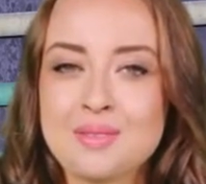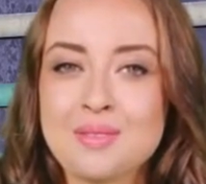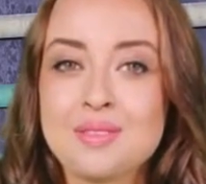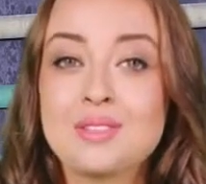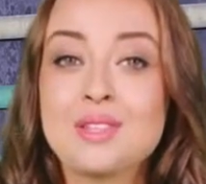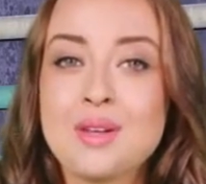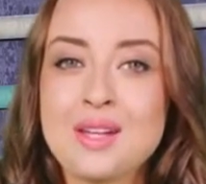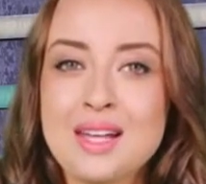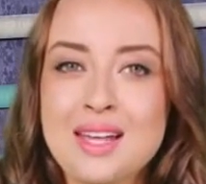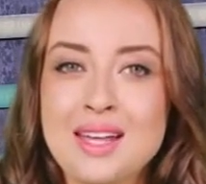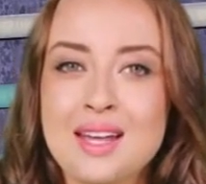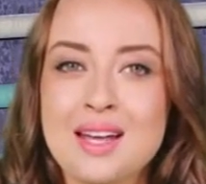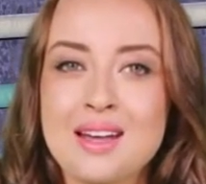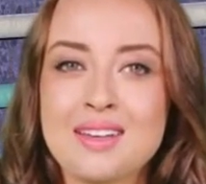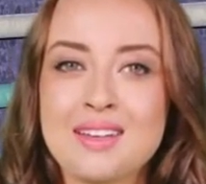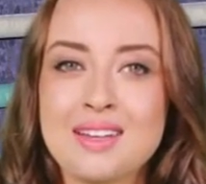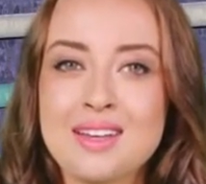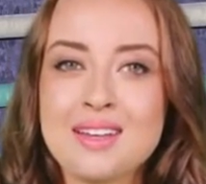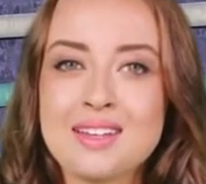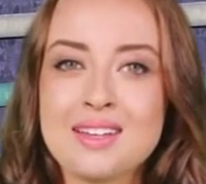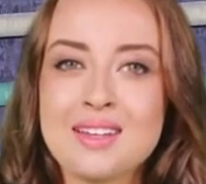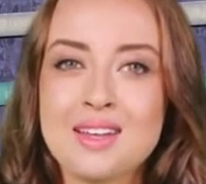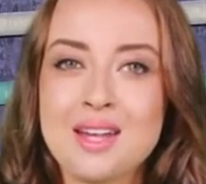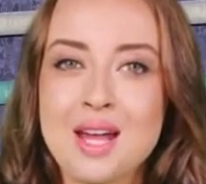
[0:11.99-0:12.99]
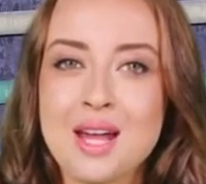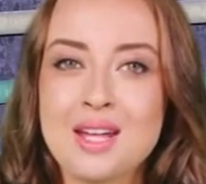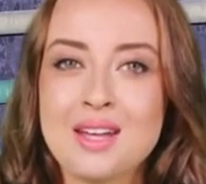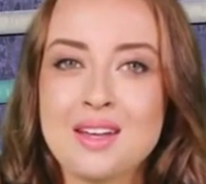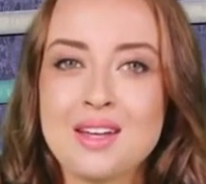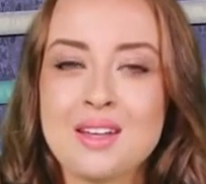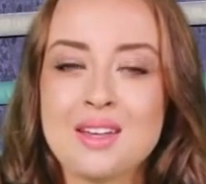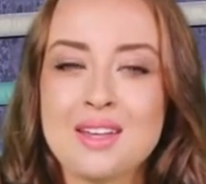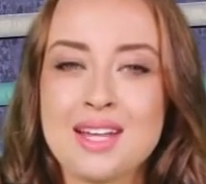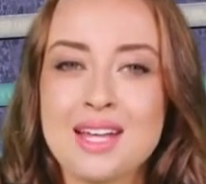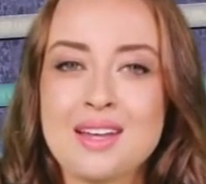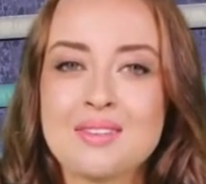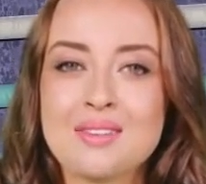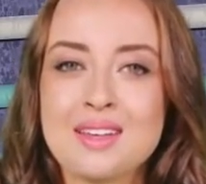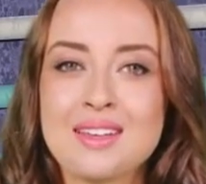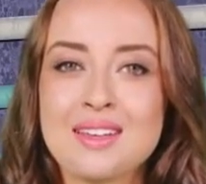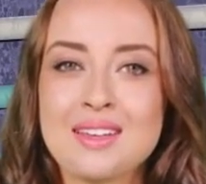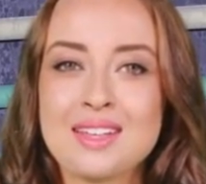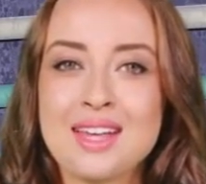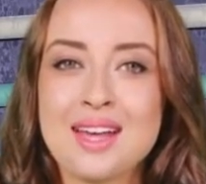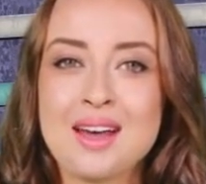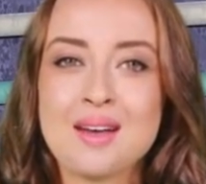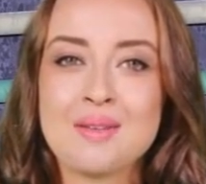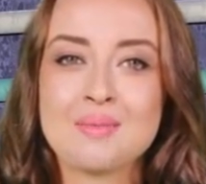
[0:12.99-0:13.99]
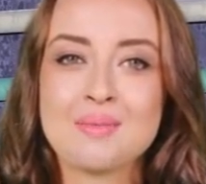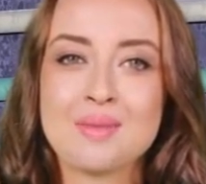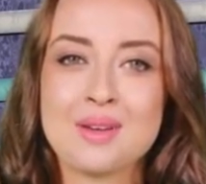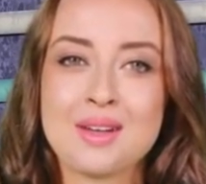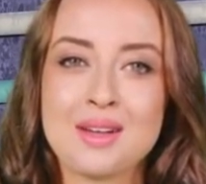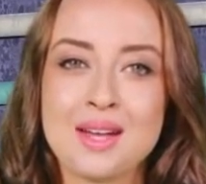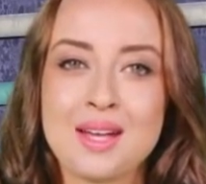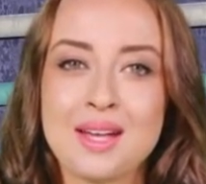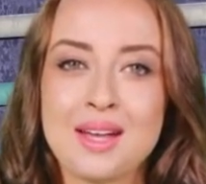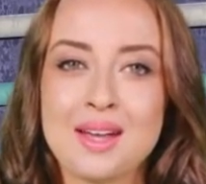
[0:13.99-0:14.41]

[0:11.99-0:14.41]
Joining us is Dr. David Timm,